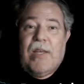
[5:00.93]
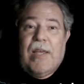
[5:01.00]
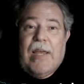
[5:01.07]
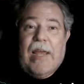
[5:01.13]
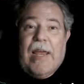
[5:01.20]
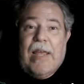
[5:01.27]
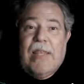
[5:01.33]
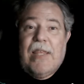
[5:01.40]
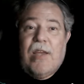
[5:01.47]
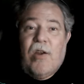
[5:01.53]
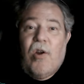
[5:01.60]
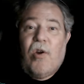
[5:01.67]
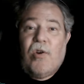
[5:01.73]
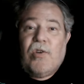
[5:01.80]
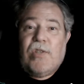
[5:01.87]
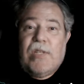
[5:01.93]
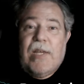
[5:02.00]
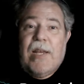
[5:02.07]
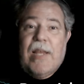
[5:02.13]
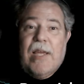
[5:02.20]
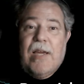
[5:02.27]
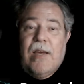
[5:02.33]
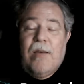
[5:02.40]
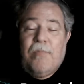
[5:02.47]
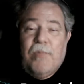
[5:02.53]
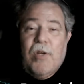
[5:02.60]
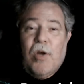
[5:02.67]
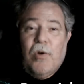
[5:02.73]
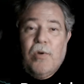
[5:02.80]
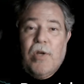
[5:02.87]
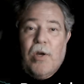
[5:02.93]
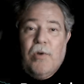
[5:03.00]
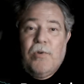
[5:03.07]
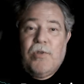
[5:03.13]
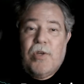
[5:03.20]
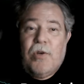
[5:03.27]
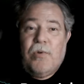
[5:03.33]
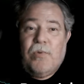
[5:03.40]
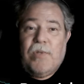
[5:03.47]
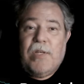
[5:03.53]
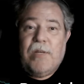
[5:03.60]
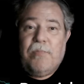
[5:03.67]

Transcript: And they are setting up no-go zones in